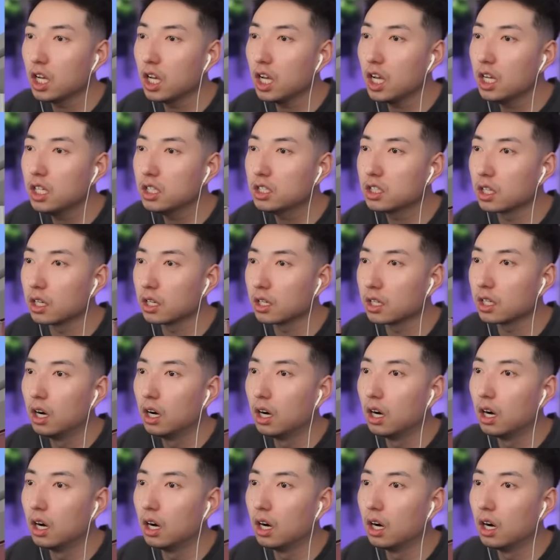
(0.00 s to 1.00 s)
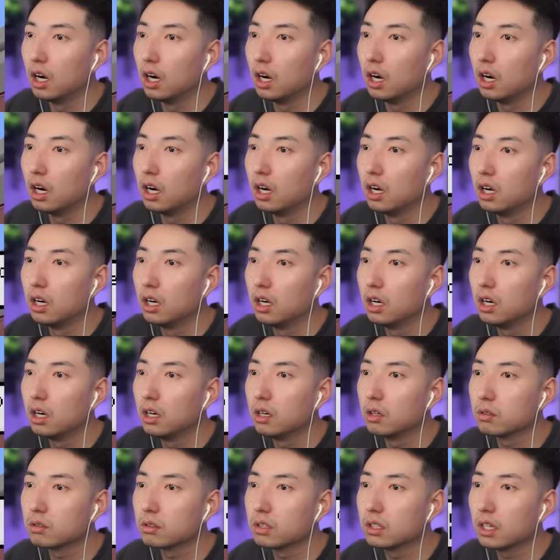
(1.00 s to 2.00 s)
Easy.
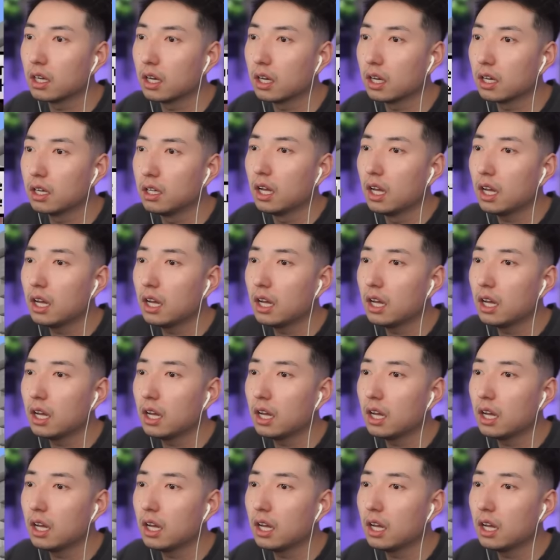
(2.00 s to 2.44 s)
Okay.